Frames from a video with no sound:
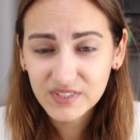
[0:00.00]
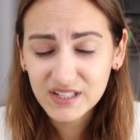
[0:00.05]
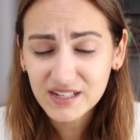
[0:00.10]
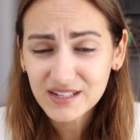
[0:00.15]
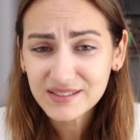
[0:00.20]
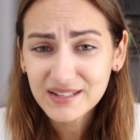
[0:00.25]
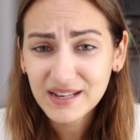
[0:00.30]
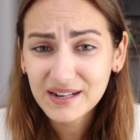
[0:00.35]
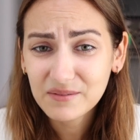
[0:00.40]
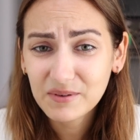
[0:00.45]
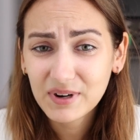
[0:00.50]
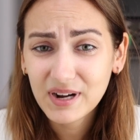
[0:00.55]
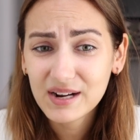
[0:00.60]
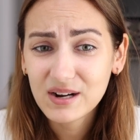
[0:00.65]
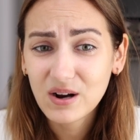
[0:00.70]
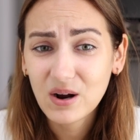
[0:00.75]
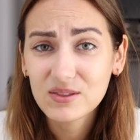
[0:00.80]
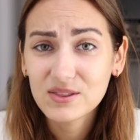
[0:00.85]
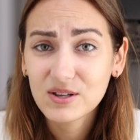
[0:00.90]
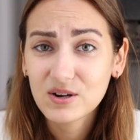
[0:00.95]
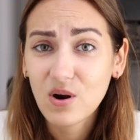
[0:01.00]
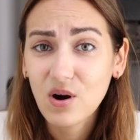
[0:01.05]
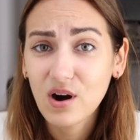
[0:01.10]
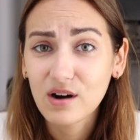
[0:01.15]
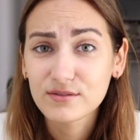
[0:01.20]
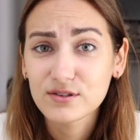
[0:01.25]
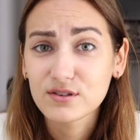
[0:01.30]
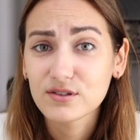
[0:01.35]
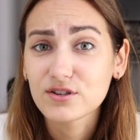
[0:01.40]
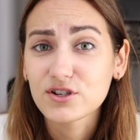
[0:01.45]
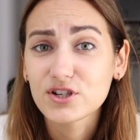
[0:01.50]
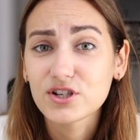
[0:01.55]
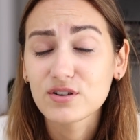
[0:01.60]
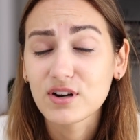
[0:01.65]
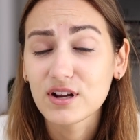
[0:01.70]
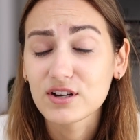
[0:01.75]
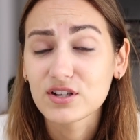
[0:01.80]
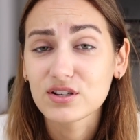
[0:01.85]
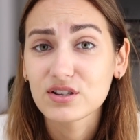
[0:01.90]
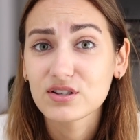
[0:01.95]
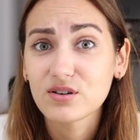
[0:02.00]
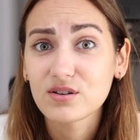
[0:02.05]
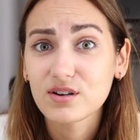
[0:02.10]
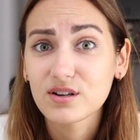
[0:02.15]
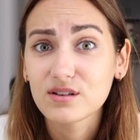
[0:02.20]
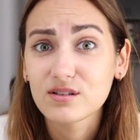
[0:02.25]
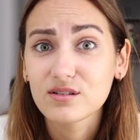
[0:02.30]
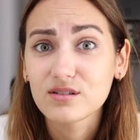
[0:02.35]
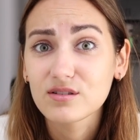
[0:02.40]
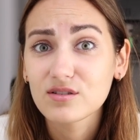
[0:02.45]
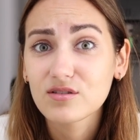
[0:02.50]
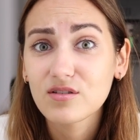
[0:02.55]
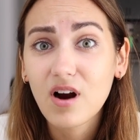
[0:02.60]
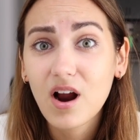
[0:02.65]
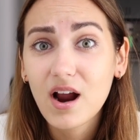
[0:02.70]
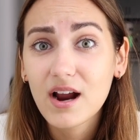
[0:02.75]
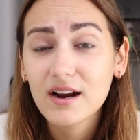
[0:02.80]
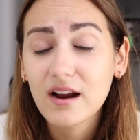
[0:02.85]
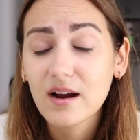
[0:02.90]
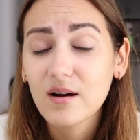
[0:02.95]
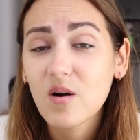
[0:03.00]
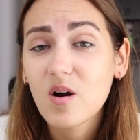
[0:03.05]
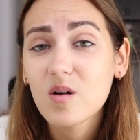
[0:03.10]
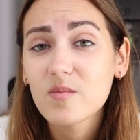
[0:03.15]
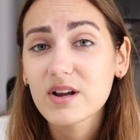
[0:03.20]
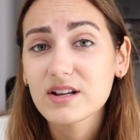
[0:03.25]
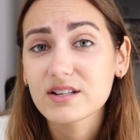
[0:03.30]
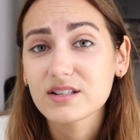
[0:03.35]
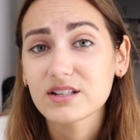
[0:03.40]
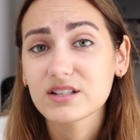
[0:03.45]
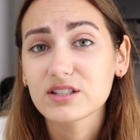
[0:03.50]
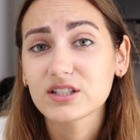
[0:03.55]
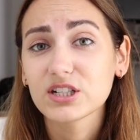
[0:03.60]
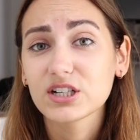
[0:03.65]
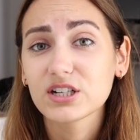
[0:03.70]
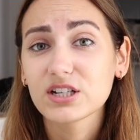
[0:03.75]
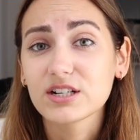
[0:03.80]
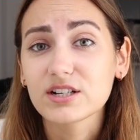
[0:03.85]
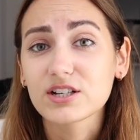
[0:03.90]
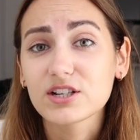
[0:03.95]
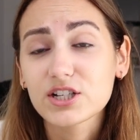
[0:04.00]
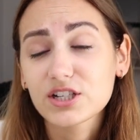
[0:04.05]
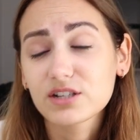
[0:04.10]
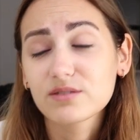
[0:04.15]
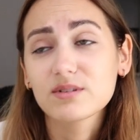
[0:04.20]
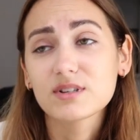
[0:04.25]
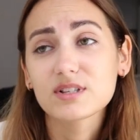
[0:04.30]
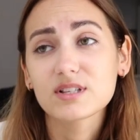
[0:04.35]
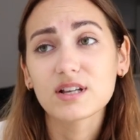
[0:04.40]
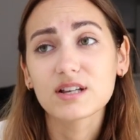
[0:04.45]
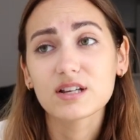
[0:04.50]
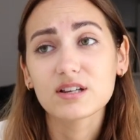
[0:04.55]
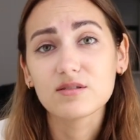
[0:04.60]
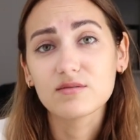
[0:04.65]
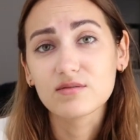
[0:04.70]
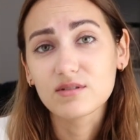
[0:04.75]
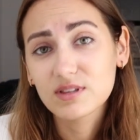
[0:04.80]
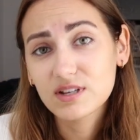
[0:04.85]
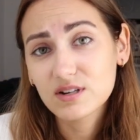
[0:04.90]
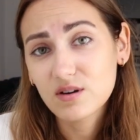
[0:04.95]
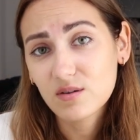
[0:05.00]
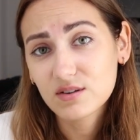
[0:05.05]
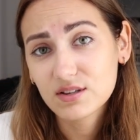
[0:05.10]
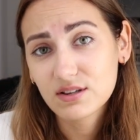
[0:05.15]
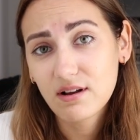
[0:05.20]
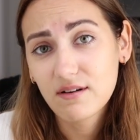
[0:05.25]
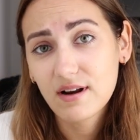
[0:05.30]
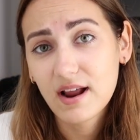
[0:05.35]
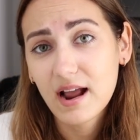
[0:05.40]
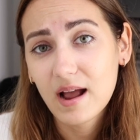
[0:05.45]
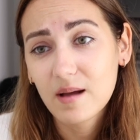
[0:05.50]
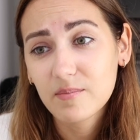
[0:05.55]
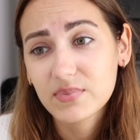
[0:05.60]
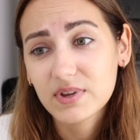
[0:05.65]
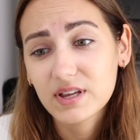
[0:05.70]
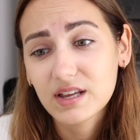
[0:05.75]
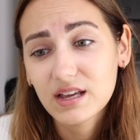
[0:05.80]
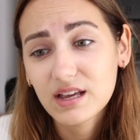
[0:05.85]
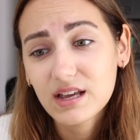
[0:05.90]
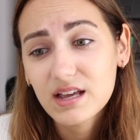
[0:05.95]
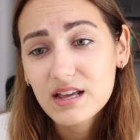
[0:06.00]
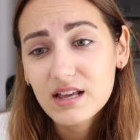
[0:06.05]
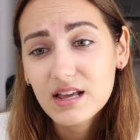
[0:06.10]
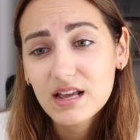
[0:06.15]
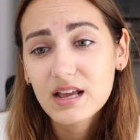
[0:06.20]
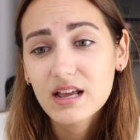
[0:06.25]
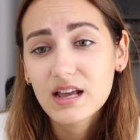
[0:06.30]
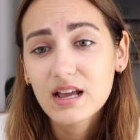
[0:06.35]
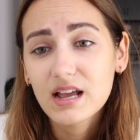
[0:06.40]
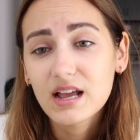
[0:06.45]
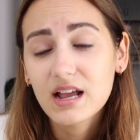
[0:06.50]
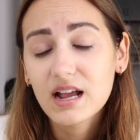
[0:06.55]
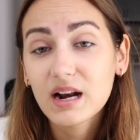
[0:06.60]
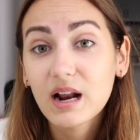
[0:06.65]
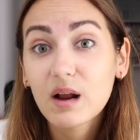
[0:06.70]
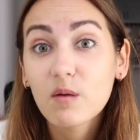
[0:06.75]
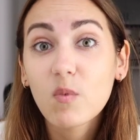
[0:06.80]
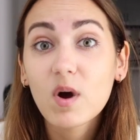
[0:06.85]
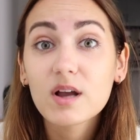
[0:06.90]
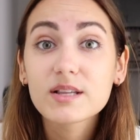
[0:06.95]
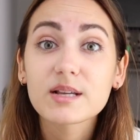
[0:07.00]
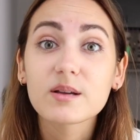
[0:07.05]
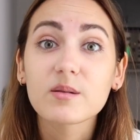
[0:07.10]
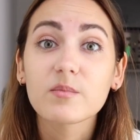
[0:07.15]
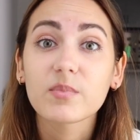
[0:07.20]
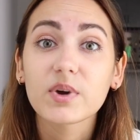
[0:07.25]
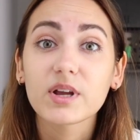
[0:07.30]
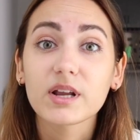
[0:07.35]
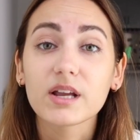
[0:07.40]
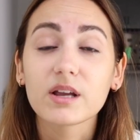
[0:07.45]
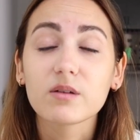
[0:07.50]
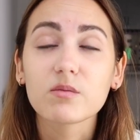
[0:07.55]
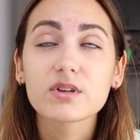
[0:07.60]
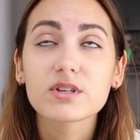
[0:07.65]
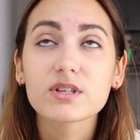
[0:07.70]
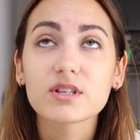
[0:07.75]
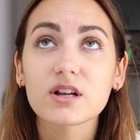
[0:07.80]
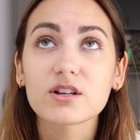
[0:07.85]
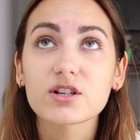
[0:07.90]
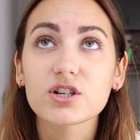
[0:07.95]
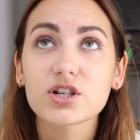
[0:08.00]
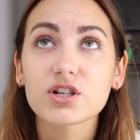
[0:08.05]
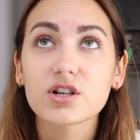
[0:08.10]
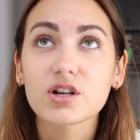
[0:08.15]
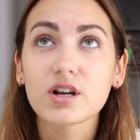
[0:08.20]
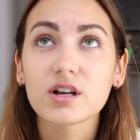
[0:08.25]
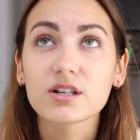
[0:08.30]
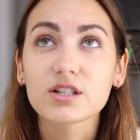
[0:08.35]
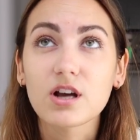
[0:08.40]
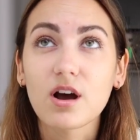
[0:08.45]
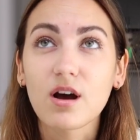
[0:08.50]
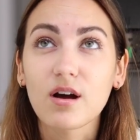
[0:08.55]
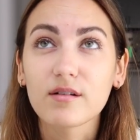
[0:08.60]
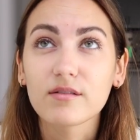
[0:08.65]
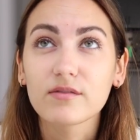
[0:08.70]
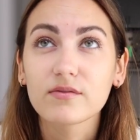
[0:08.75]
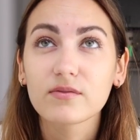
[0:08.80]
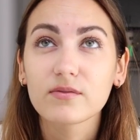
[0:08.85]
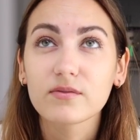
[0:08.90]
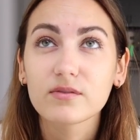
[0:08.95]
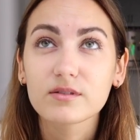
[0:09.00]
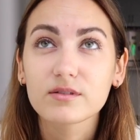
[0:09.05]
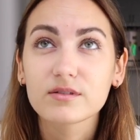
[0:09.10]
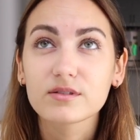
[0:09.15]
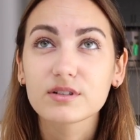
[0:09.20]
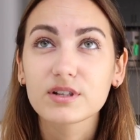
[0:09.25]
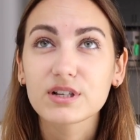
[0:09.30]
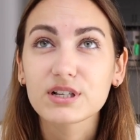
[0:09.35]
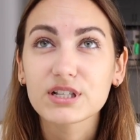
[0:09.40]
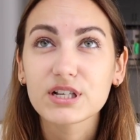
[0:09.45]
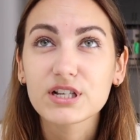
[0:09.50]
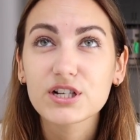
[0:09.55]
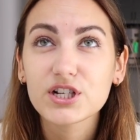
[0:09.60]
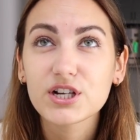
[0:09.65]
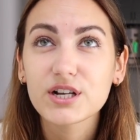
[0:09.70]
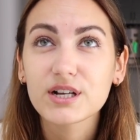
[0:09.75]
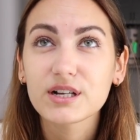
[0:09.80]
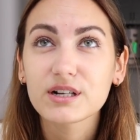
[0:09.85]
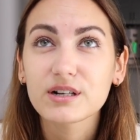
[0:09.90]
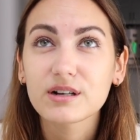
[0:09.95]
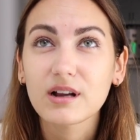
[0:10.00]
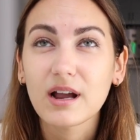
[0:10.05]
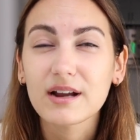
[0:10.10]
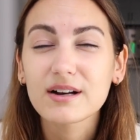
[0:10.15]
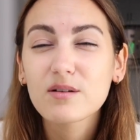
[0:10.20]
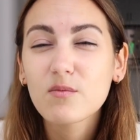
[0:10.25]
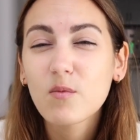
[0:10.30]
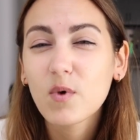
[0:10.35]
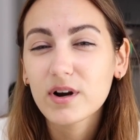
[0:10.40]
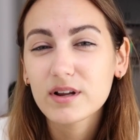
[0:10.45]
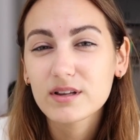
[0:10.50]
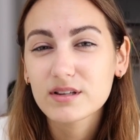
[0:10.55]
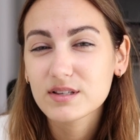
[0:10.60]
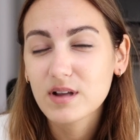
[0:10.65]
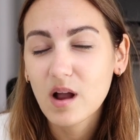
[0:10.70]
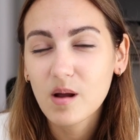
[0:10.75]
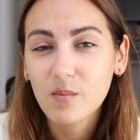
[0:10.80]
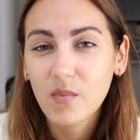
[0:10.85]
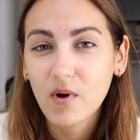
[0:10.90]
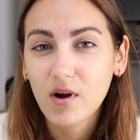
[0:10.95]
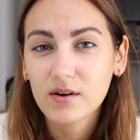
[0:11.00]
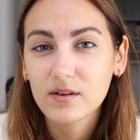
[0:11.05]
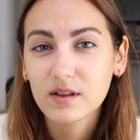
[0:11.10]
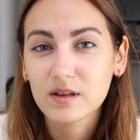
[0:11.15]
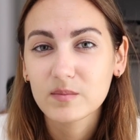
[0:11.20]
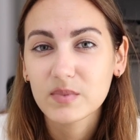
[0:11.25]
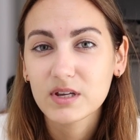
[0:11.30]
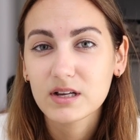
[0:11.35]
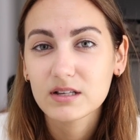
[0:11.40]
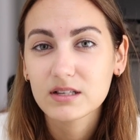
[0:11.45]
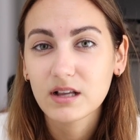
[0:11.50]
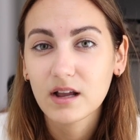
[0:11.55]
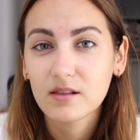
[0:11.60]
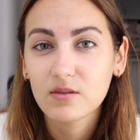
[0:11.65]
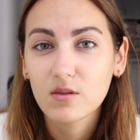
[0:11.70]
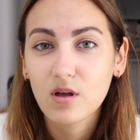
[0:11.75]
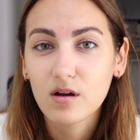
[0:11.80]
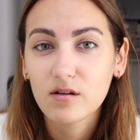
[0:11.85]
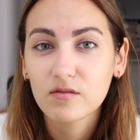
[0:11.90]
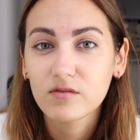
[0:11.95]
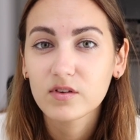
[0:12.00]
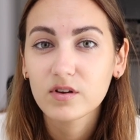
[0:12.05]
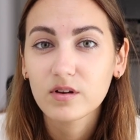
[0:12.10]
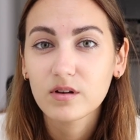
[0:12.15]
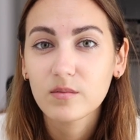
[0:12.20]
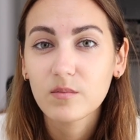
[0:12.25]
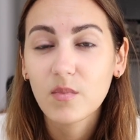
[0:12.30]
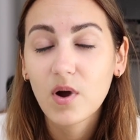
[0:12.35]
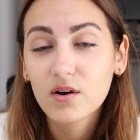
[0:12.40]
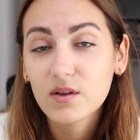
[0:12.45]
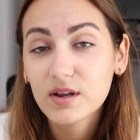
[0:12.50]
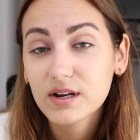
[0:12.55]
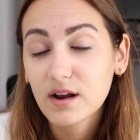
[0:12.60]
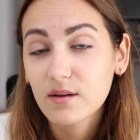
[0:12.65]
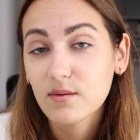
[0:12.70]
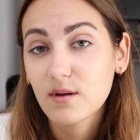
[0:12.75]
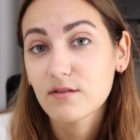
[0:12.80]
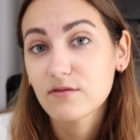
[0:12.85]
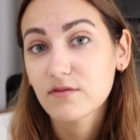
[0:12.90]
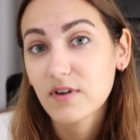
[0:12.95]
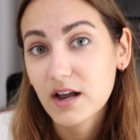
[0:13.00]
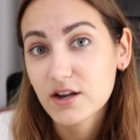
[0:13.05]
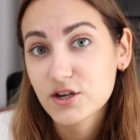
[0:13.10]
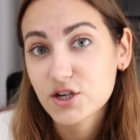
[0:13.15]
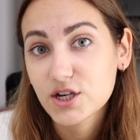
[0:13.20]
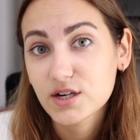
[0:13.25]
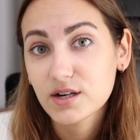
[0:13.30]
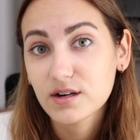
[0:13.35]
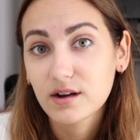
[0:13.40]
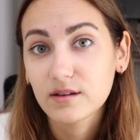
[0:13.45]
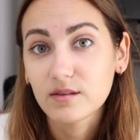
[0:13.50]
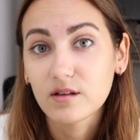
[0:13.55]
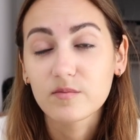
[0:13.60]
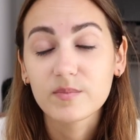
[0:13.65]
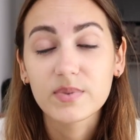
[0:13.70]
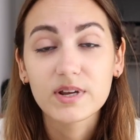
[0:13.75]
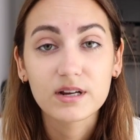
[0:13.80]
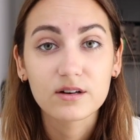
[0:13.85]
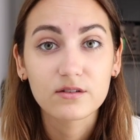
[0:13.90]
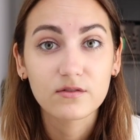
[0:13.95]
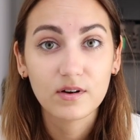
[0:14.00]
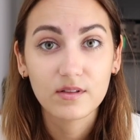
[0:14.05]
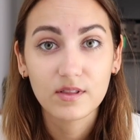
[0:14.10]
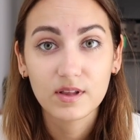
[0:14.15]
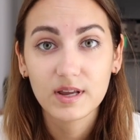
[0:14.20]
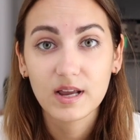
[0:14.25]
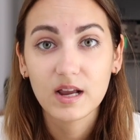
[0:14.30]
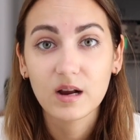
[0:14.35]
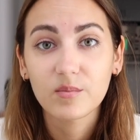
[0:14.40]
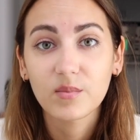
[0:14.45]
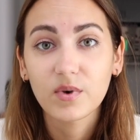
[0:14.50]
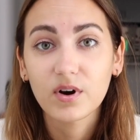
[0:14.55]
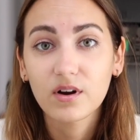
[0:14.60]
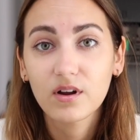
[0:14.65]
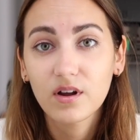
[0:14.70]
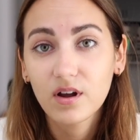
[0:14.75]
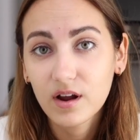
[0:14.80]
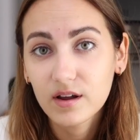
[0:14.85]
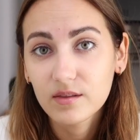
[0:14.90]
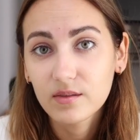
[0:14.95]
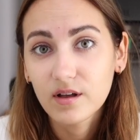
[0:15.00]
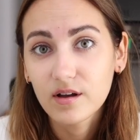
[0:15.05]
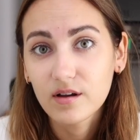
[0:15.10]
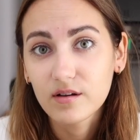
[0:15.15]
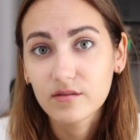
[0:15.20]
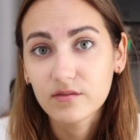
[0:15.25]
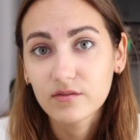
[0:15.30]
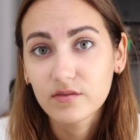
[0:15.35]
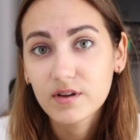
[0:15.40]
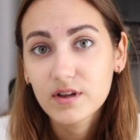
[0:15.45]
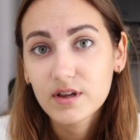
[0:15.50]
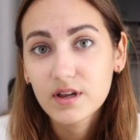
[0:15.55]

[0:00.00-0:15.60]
And then when I got in the car after the shoot, I just started crying. I called my sister and she was like, you really don't sound happy. And I wasn't, but it was such a tough decision. I didn't want to stop modeling because I loved modeling. I love fashion. I love being in front of the camera. I love